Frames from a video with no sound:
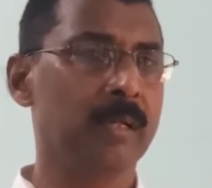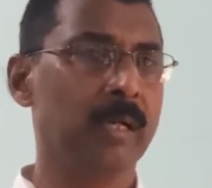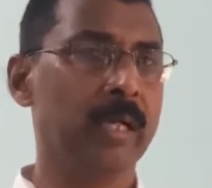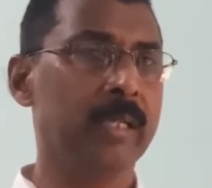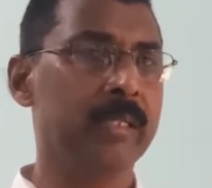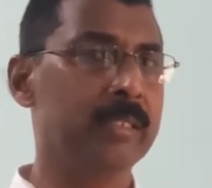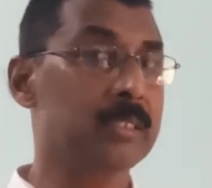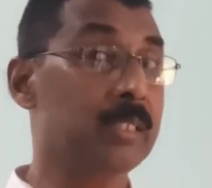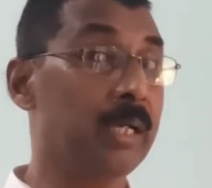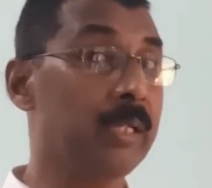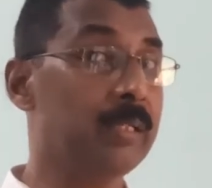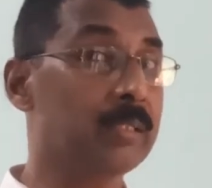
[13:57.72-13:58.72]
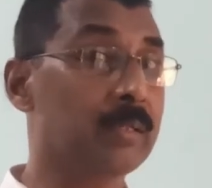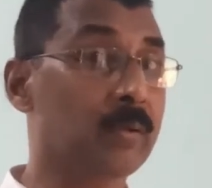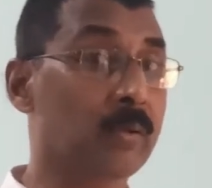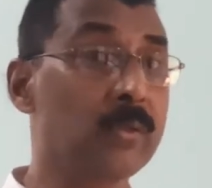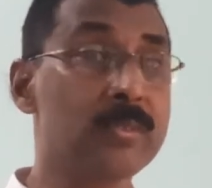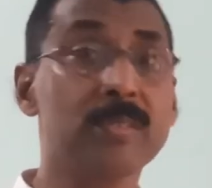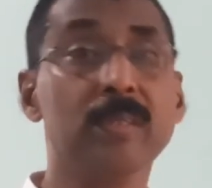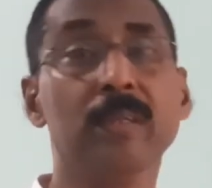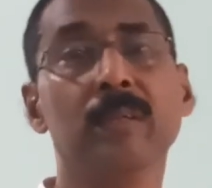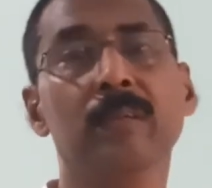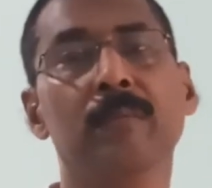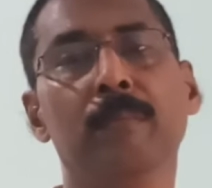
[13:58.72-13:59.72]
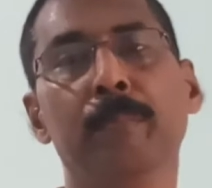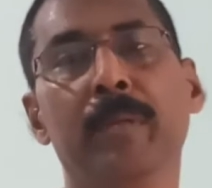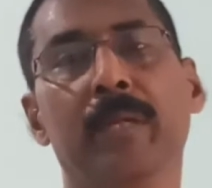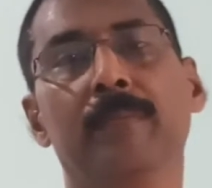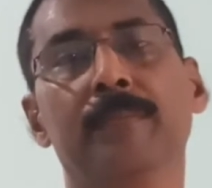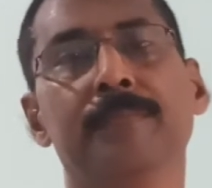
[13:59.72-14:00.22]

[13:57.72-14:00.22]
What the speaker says: and it is high in the cross B.